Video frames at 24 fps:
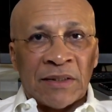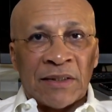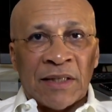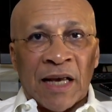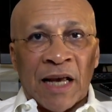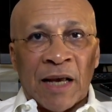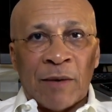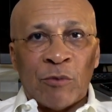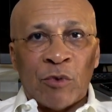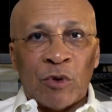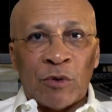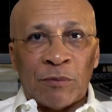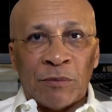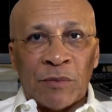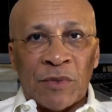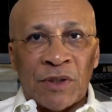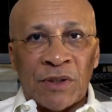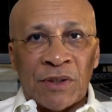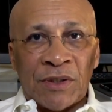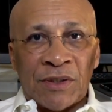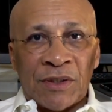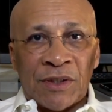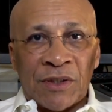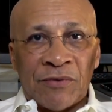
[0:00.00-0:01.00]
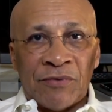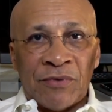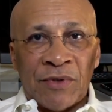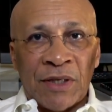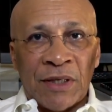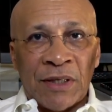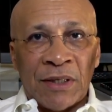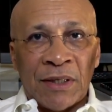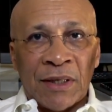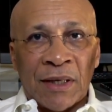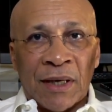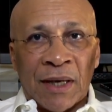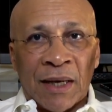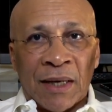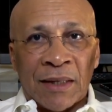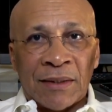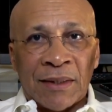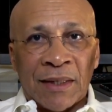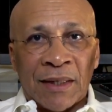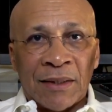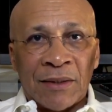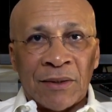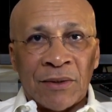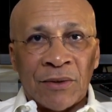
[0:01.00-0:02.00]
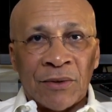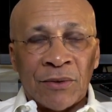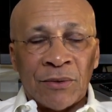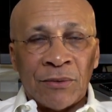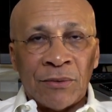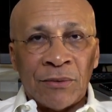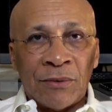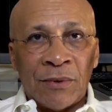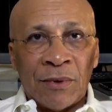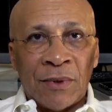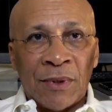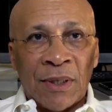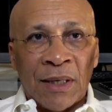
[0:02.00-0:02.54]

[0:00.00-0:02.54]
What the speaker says: time with me this evening. I thank you.